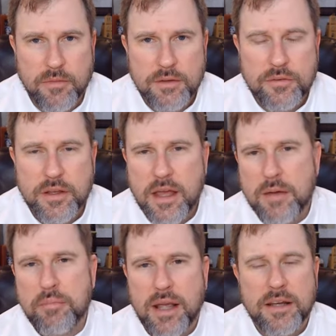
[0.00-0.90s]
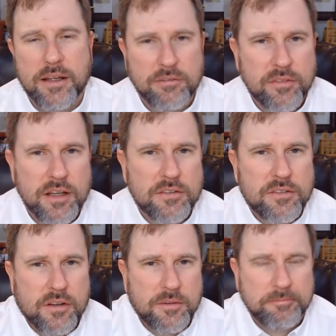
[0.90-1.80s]
It's the campaigning
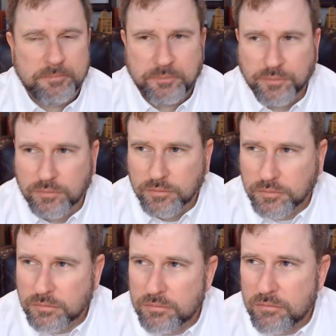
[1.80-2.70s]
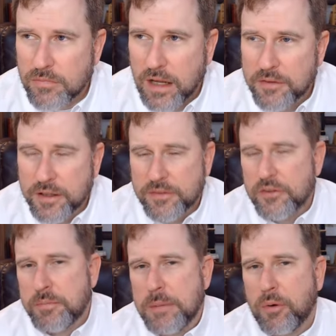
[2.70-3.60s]
that I think
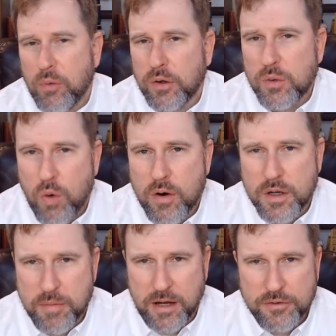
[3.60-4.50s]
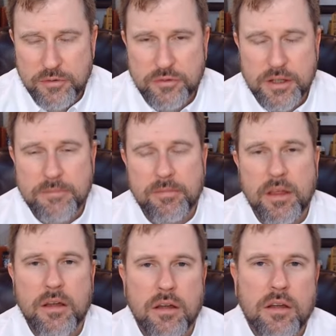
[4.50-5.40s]
these people really worried about. You see,
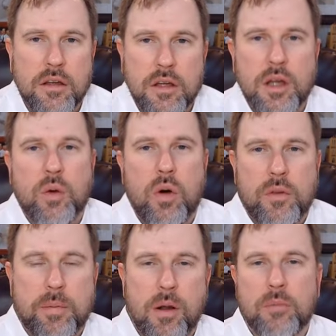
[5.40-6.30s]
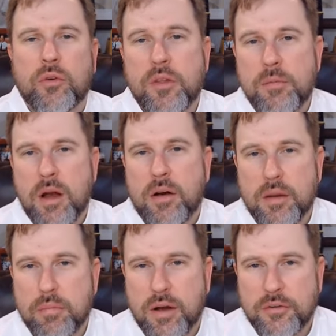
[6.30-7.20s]
one of the problems with the
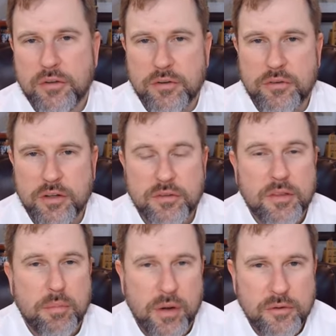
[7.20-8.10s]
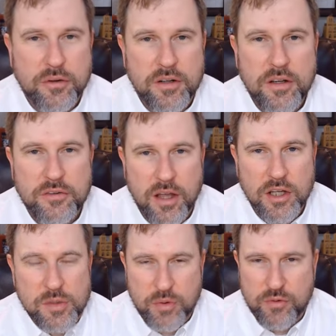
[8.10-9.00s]
American presidency is that the president is
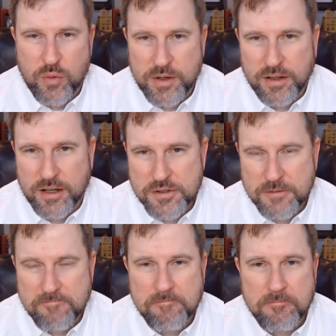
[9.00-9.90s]
eligible for re-election.